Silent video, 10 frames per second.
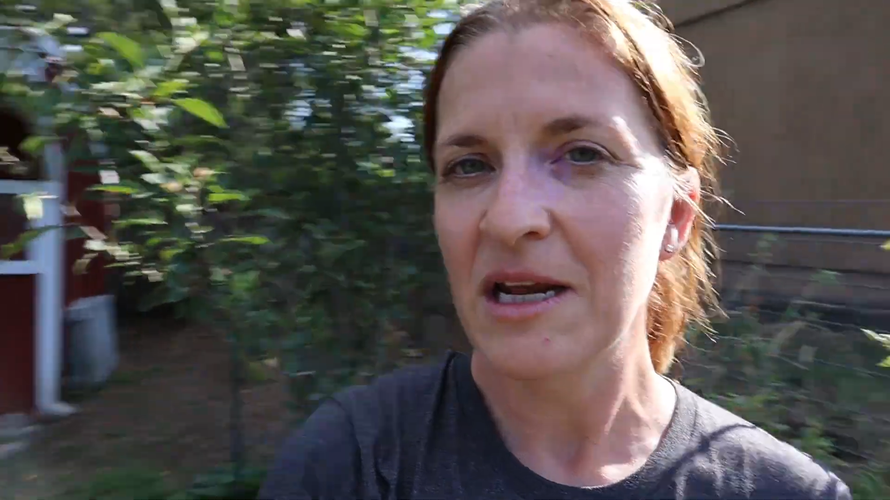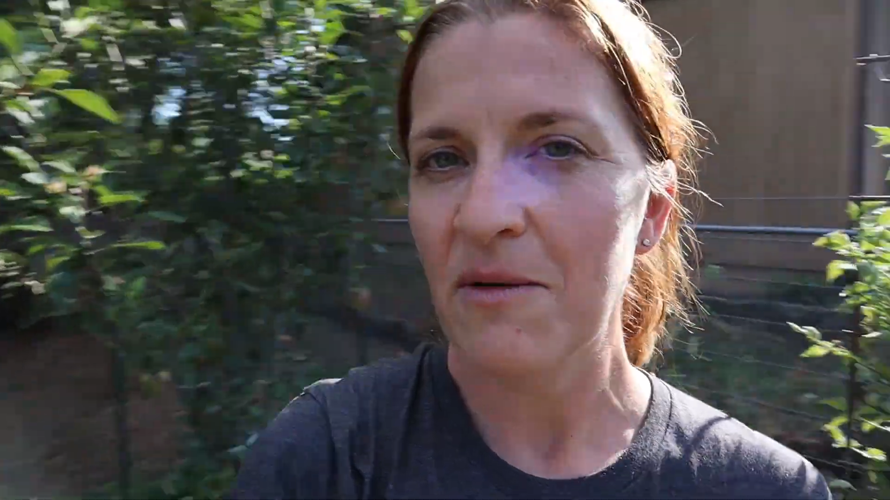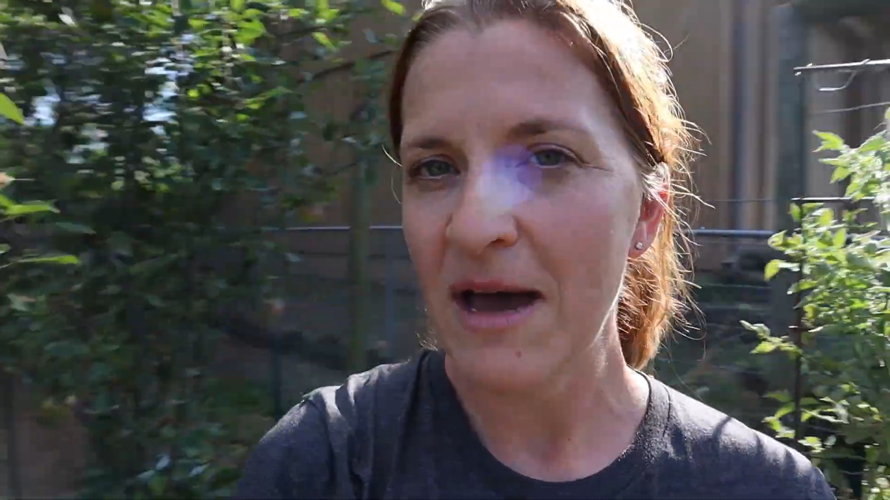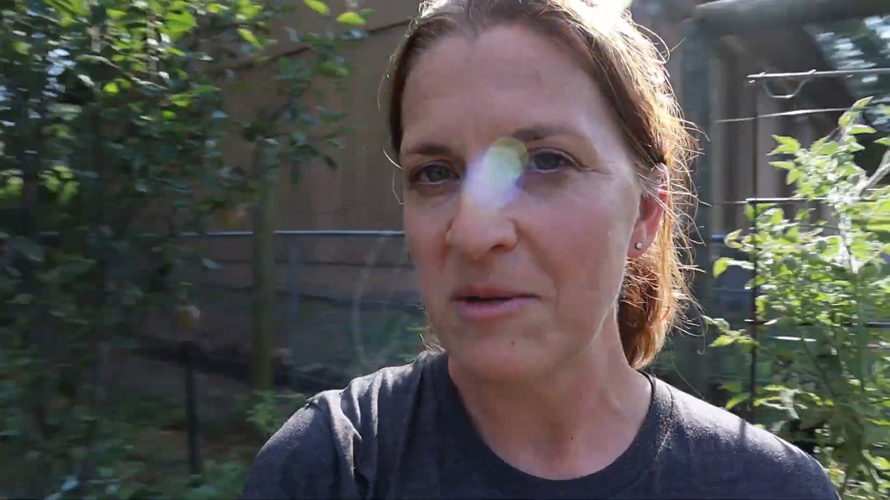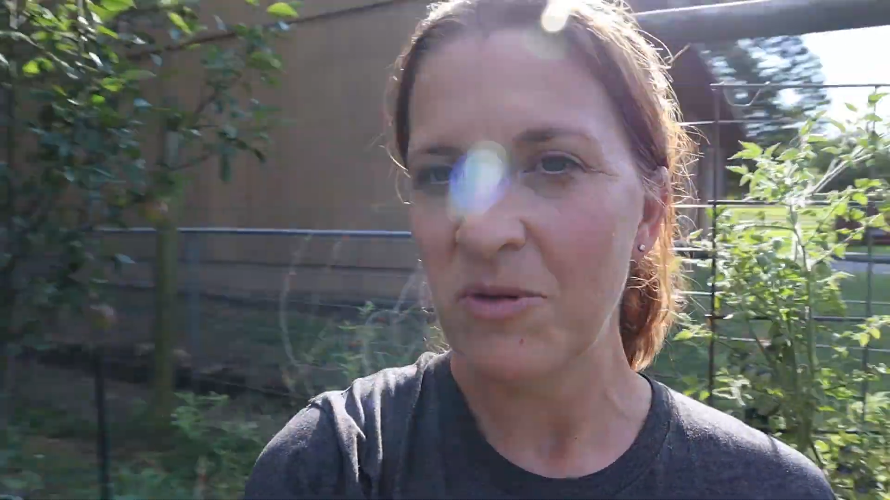gonna
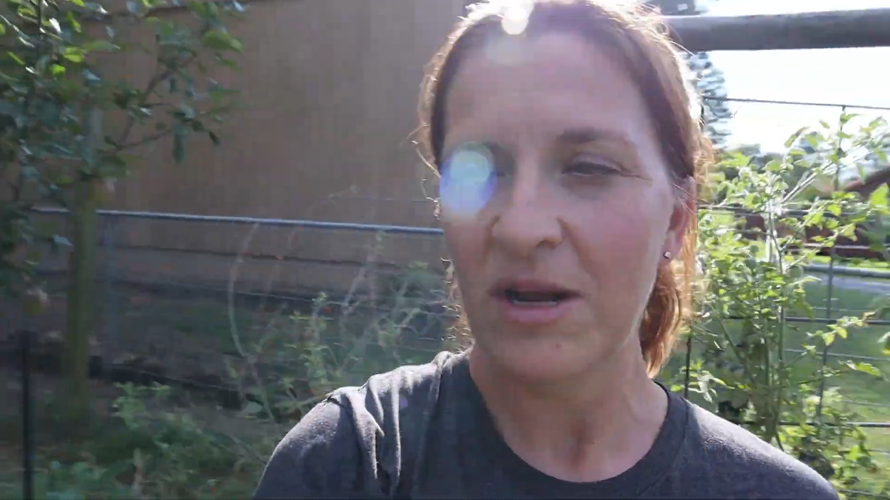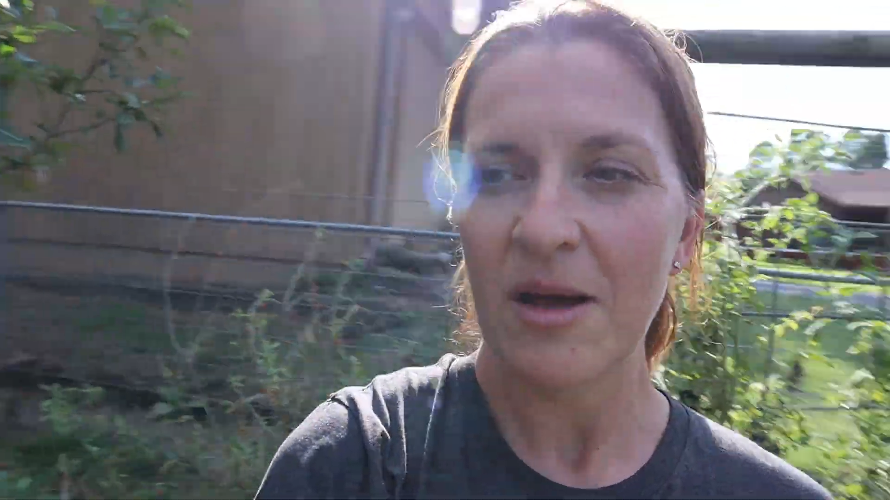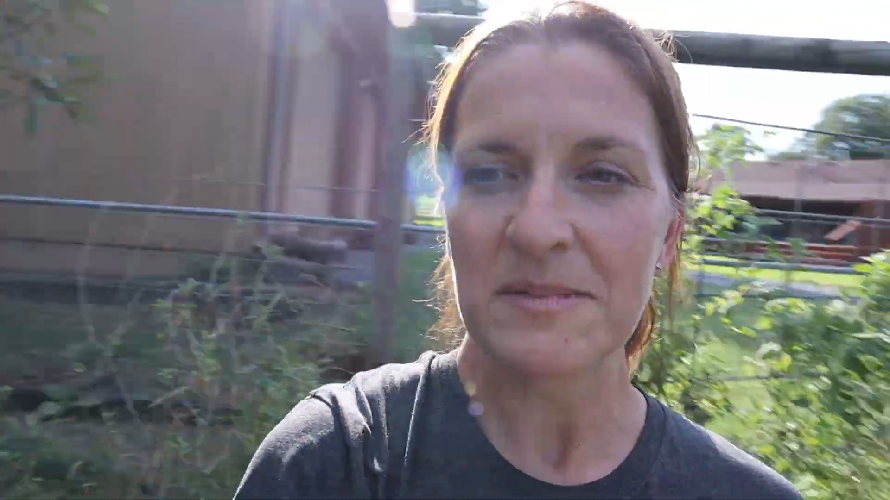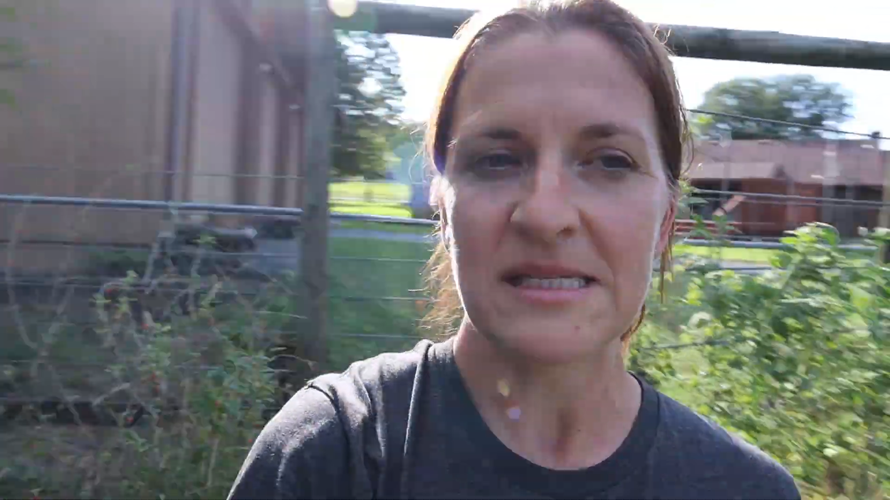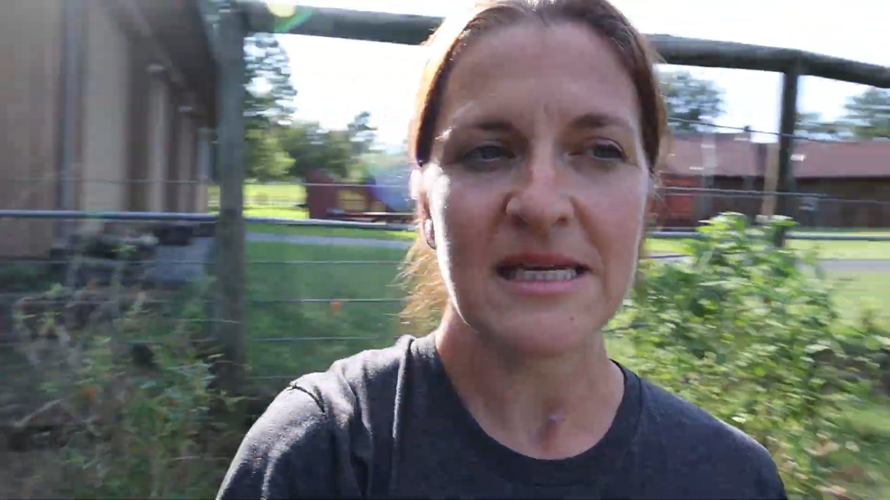go ahead and put
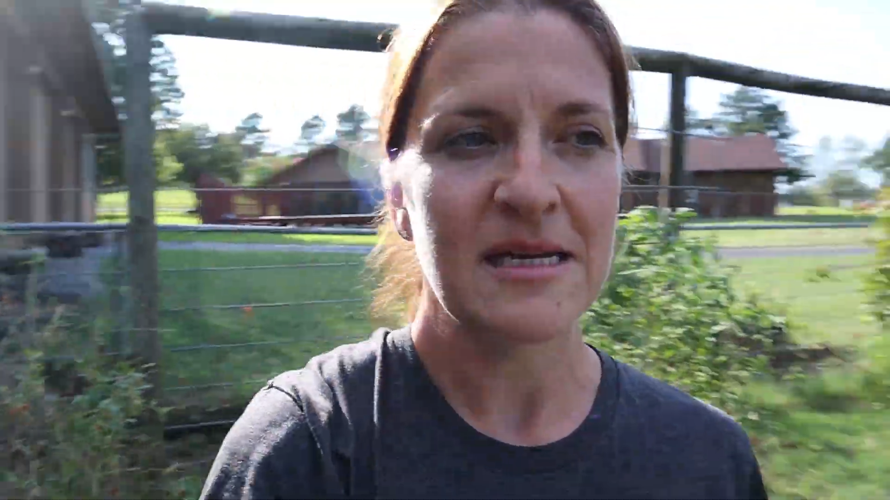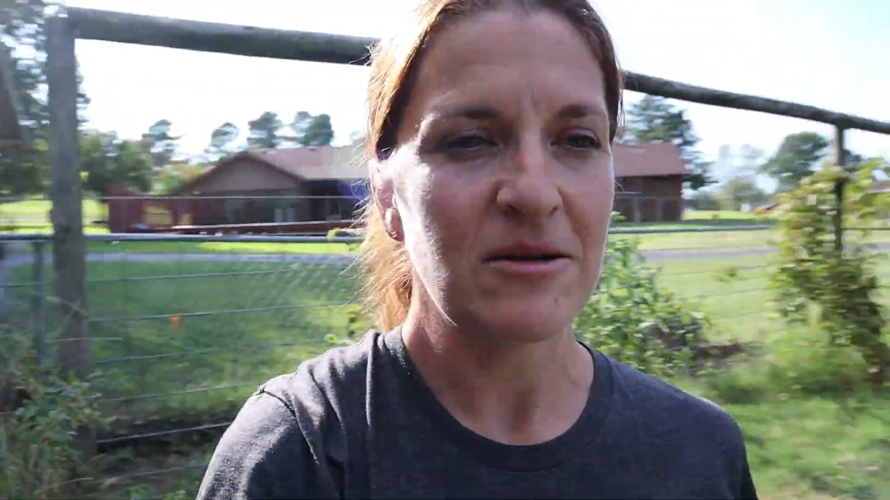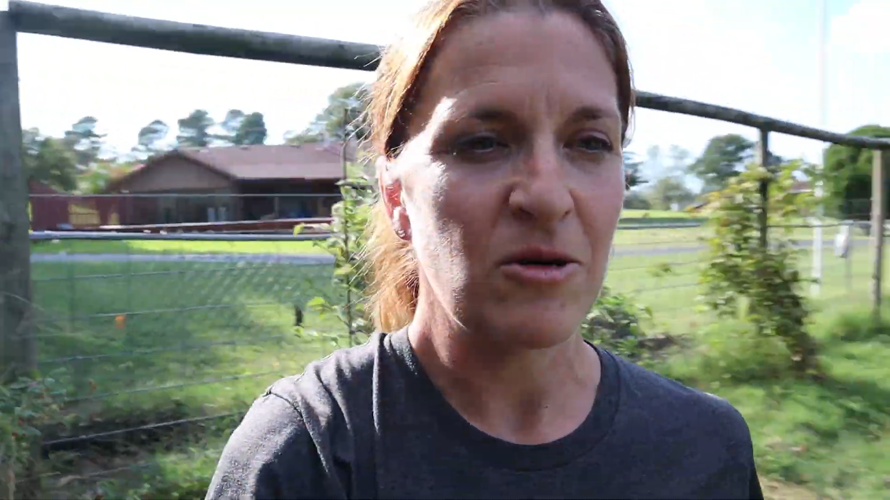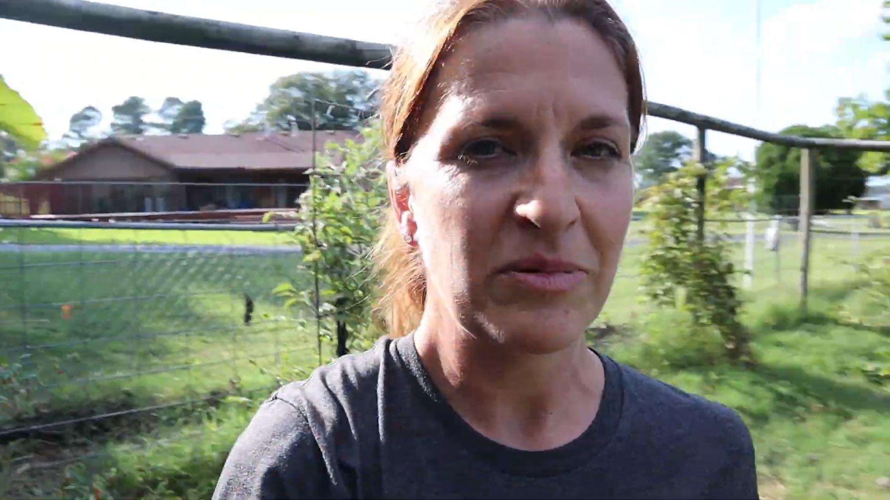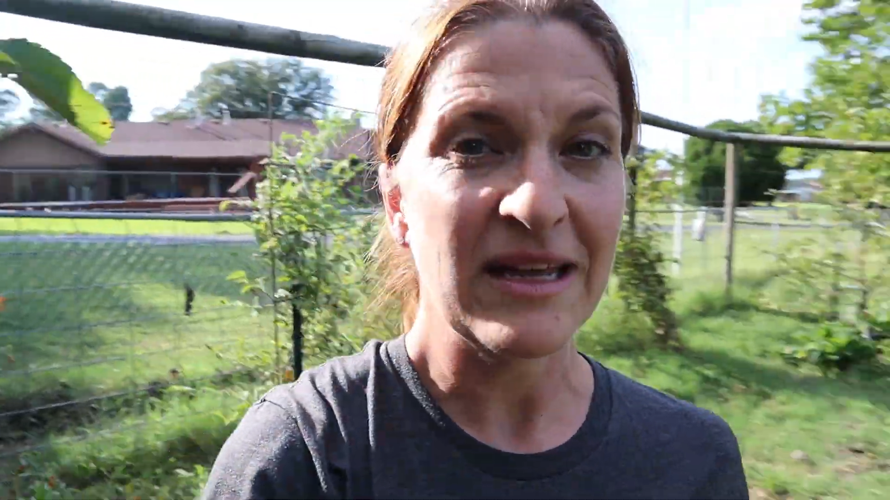up
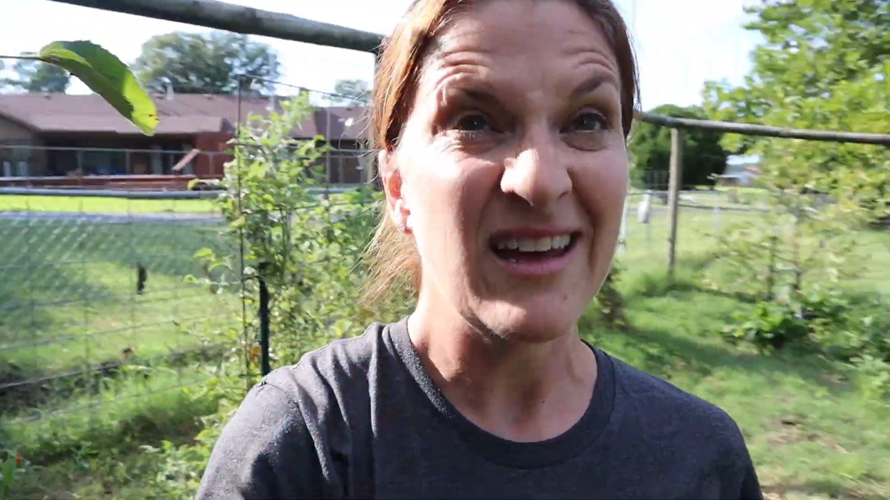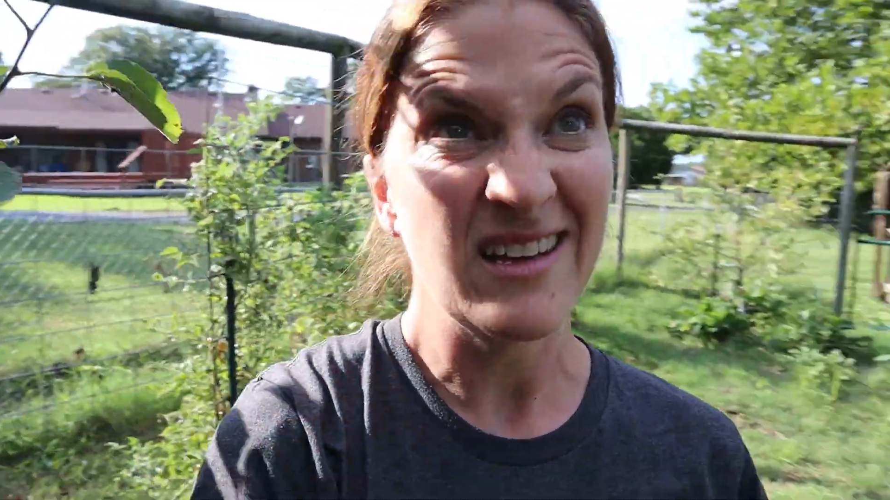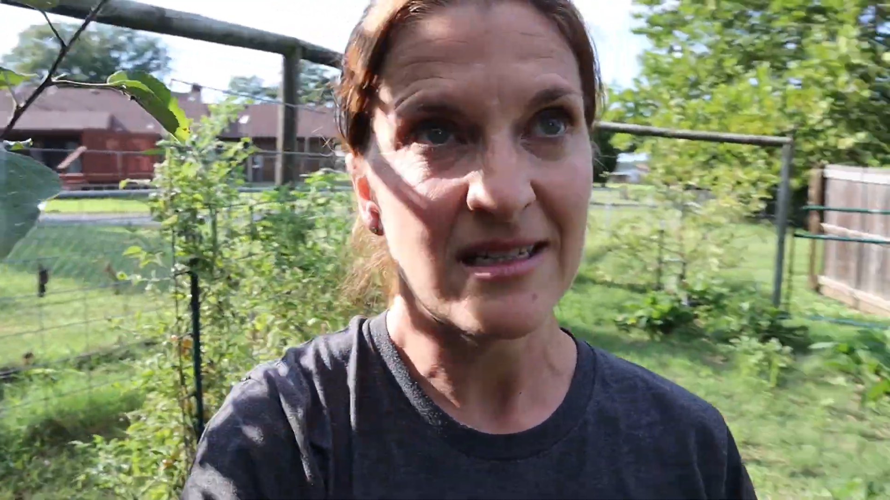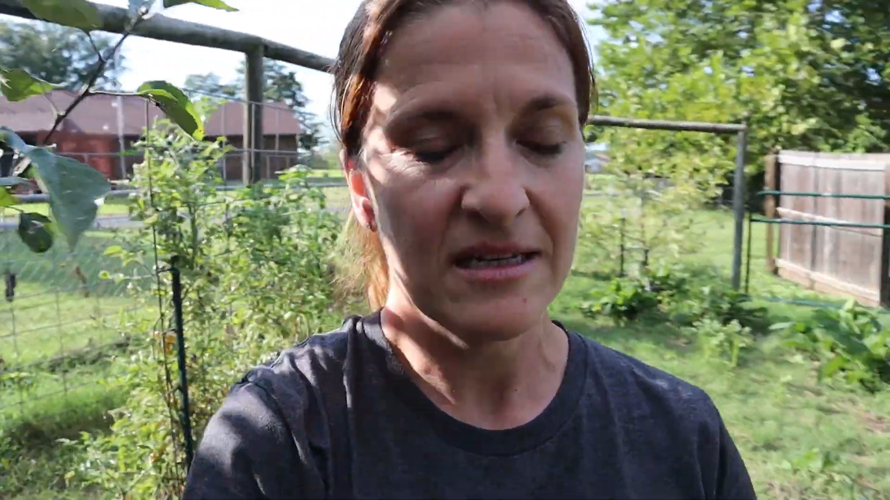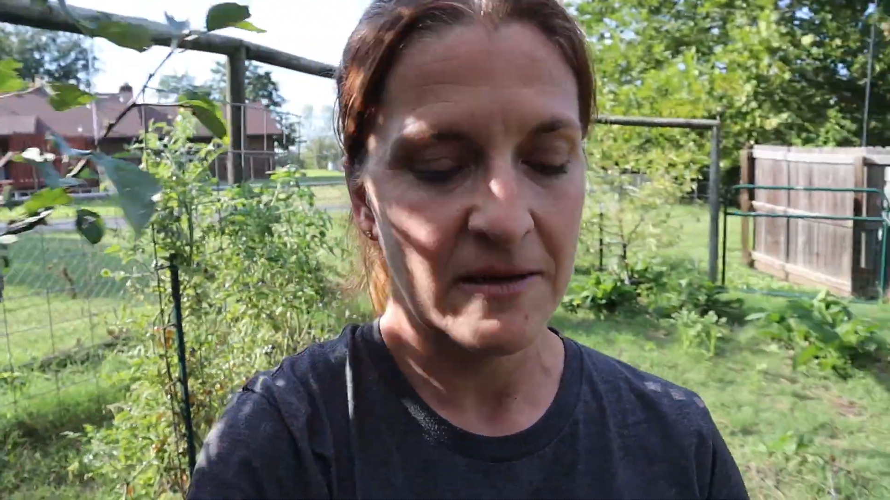
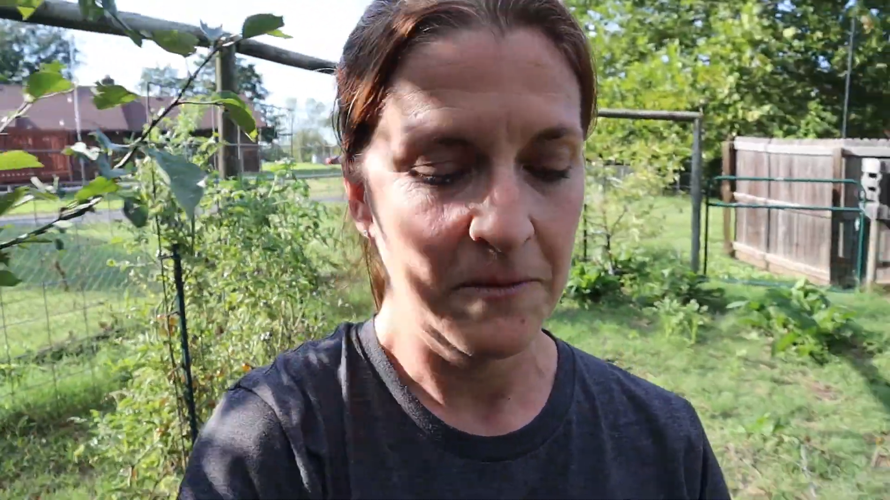plant